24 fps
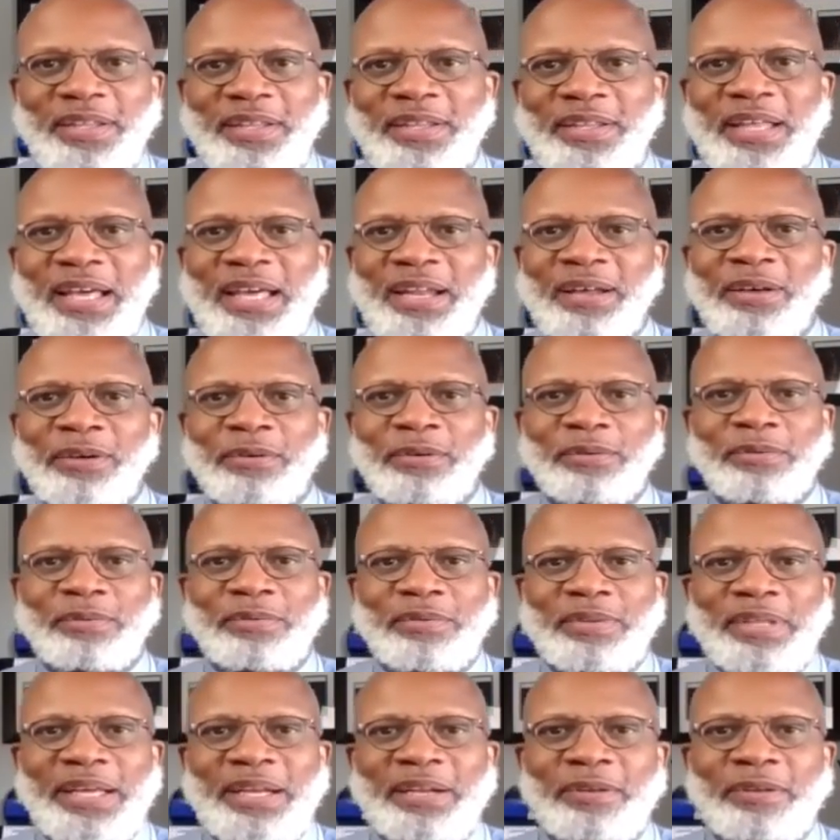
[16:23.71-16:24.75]
They
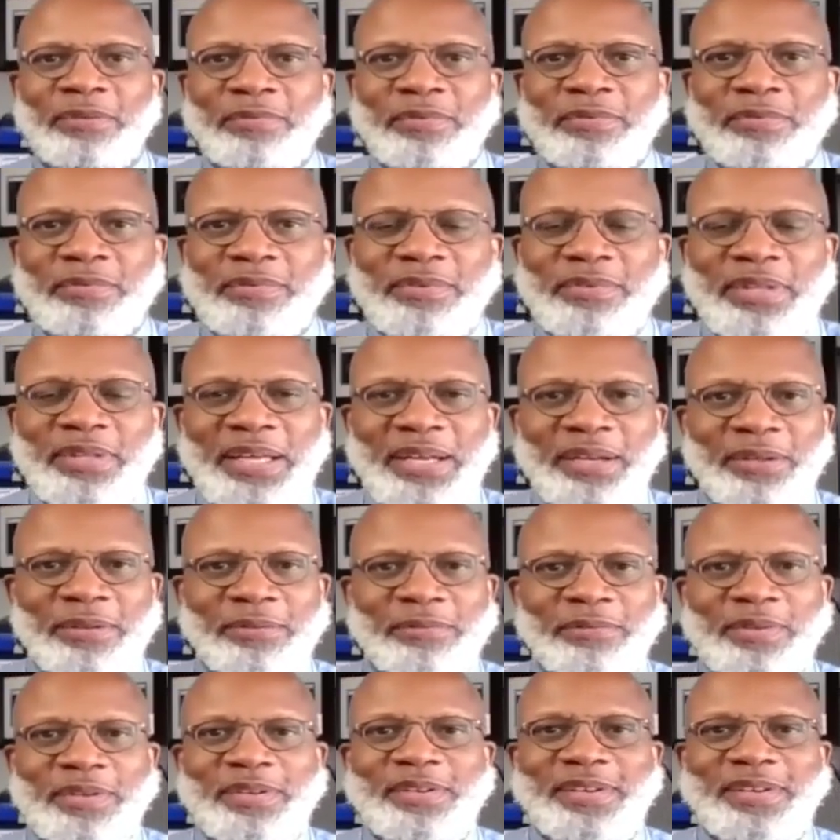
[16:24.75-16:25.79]
don't, they don't, they
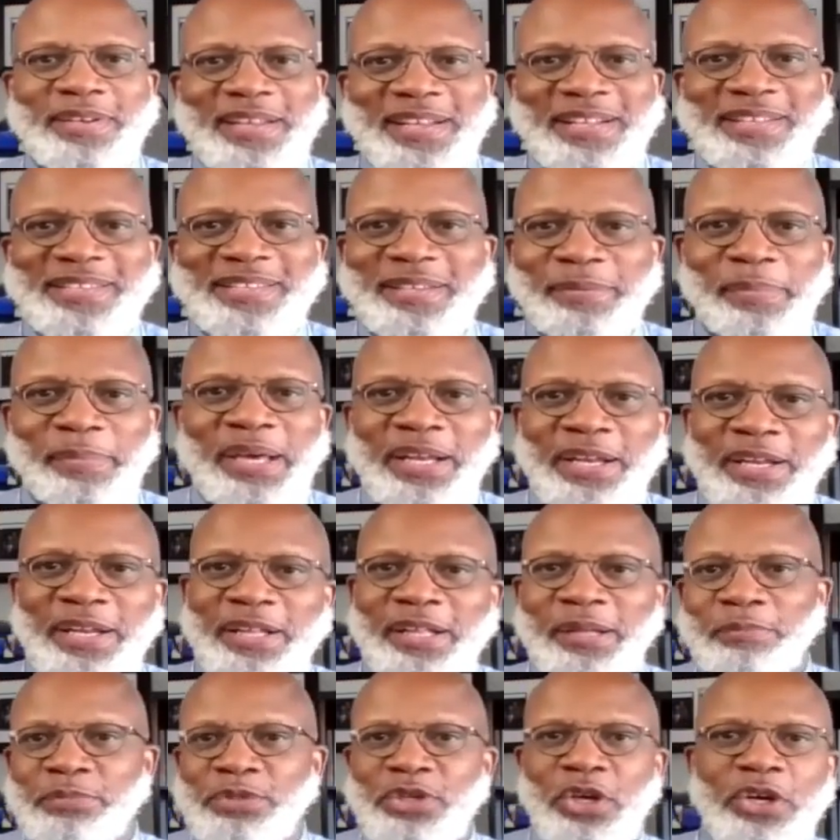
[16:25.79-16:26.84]
don't need somebody to
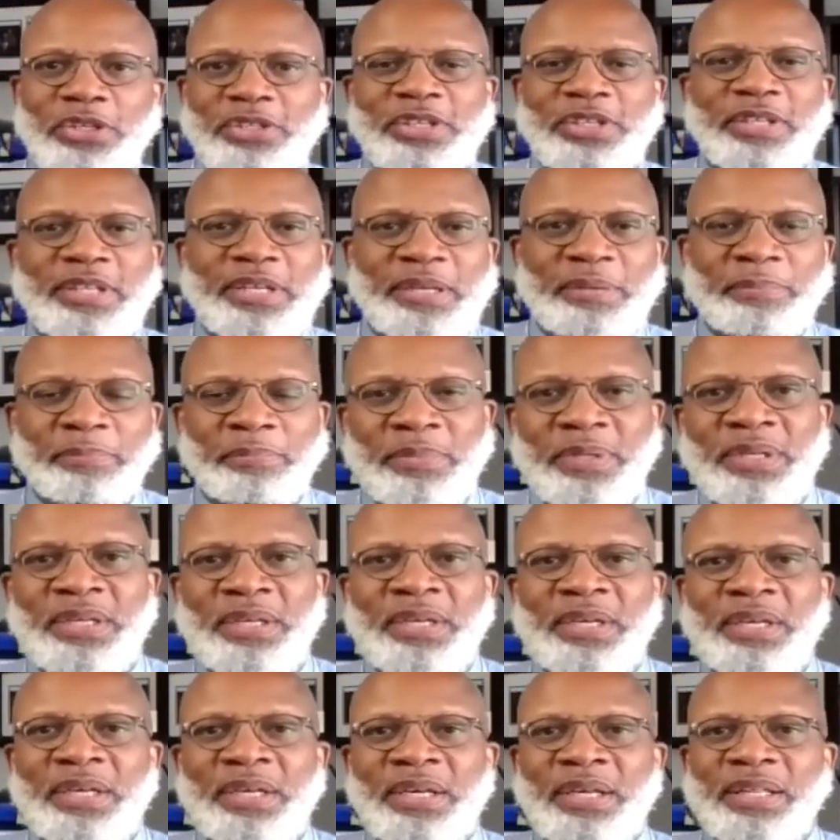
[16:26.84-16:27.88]
come talk to them.
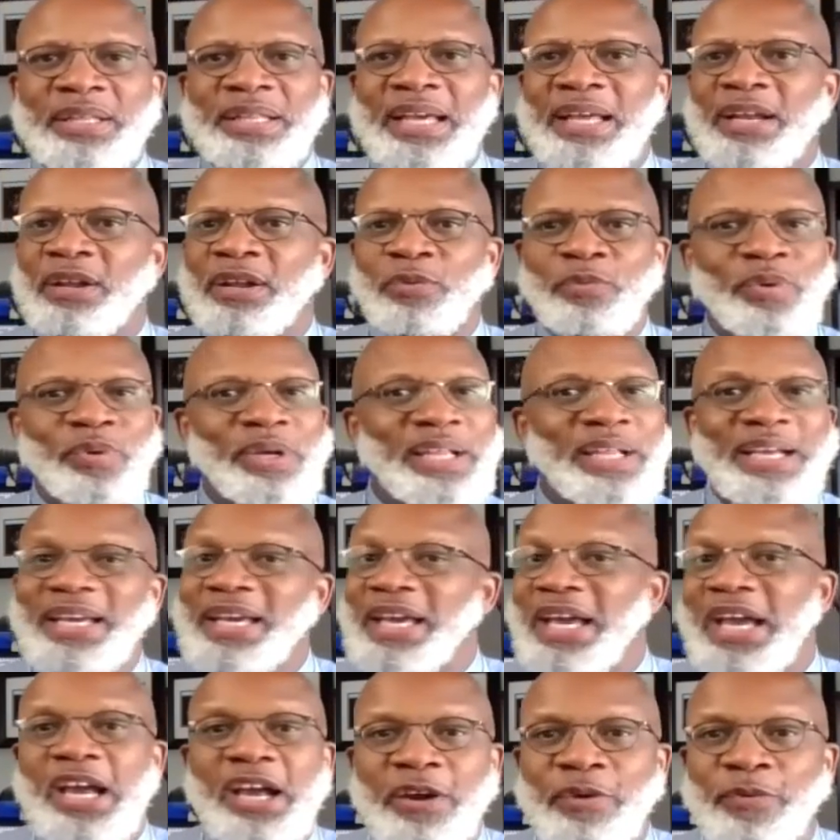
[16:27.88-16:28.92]
They don't really
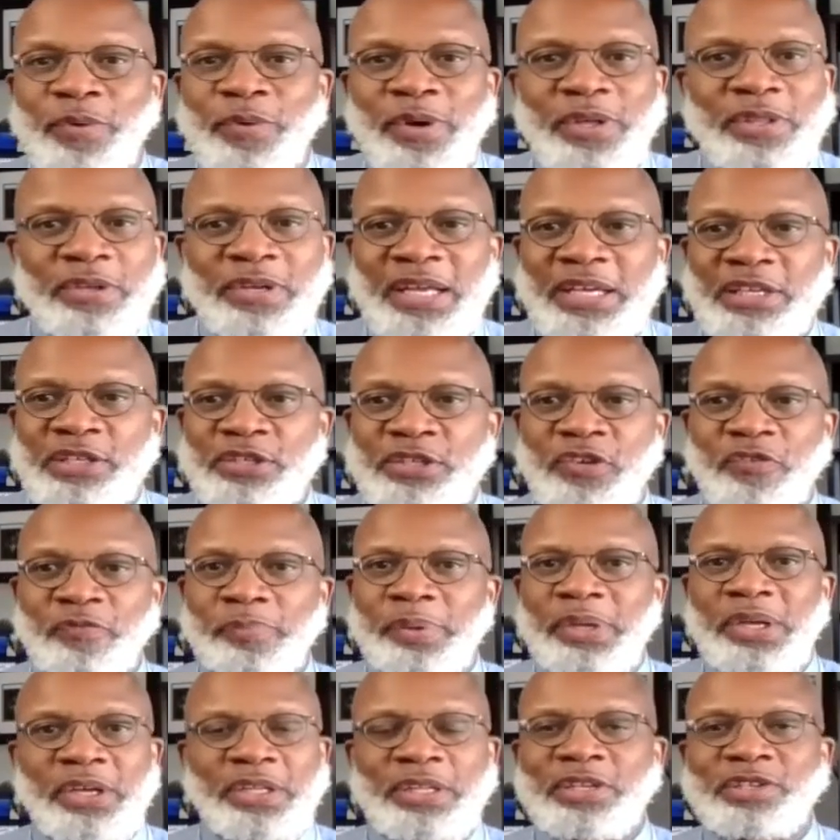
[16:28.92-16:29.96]
care whether or not you've
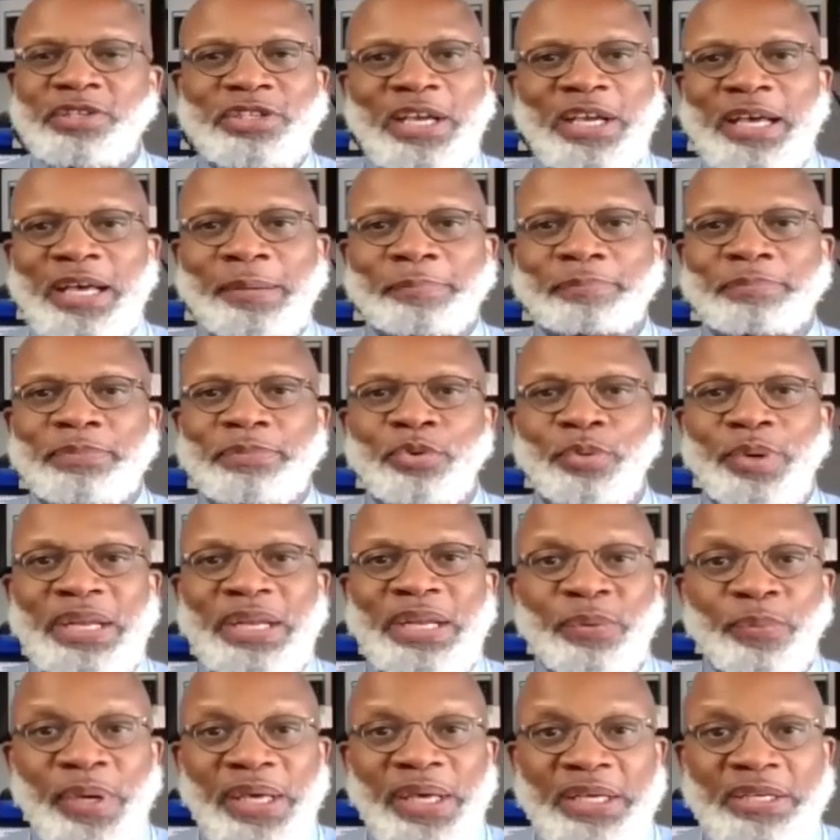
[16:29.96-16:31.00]
been on the job
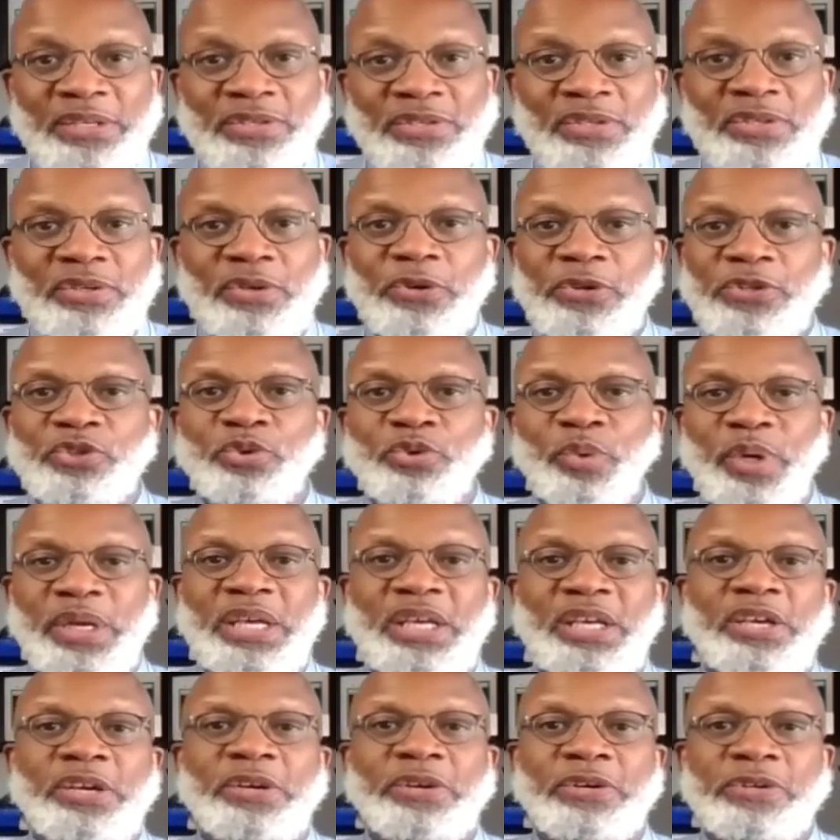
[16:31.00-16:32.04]
20 weeks or
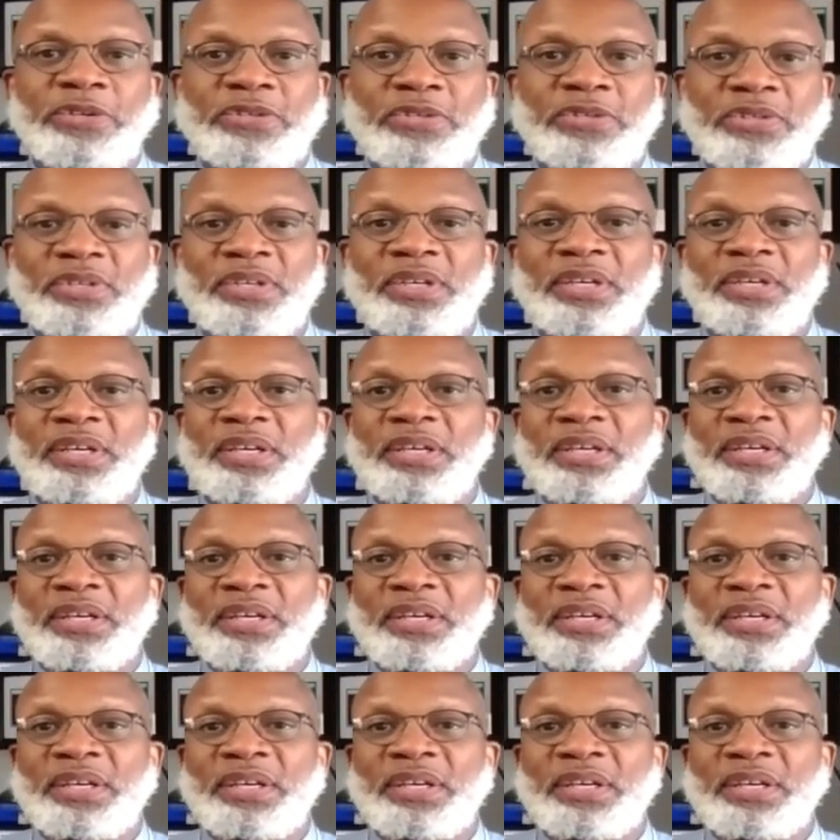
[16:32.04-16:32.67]
20 years.